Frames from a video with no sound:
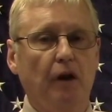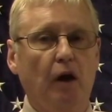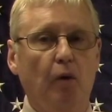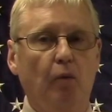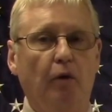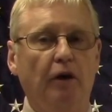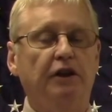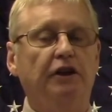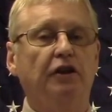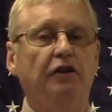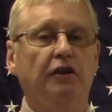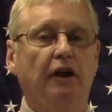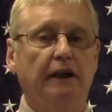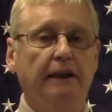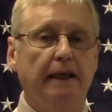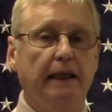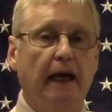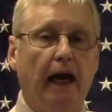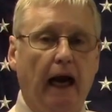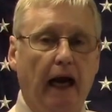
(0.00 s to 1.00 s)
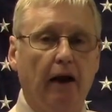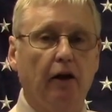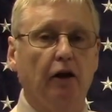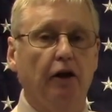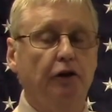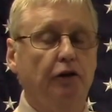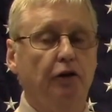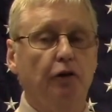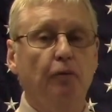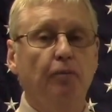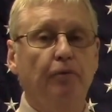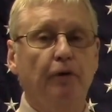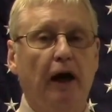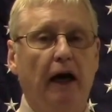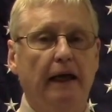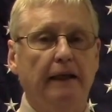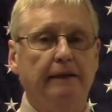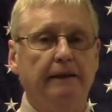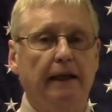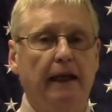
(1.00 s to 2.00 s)
which is a denial of due
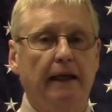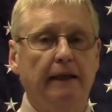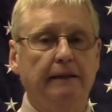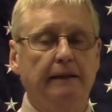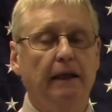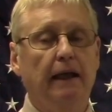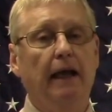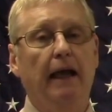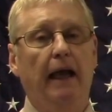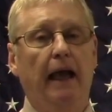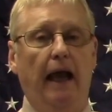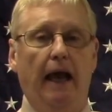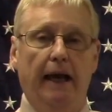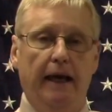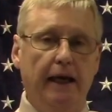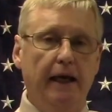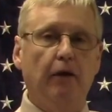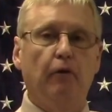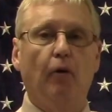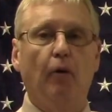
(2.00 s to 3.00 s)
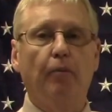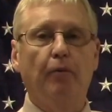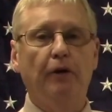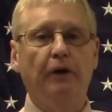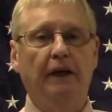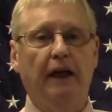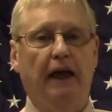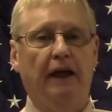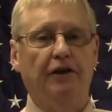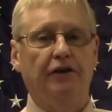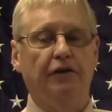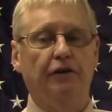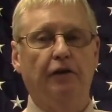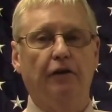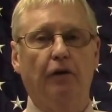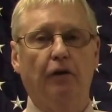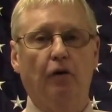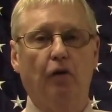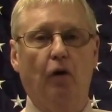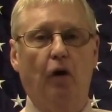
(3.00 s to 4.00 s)
process and equal protection of
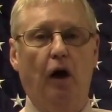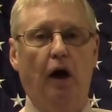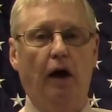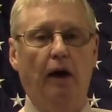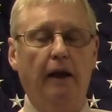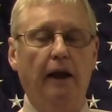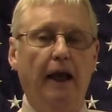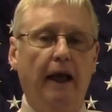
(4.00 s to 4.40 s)
the law.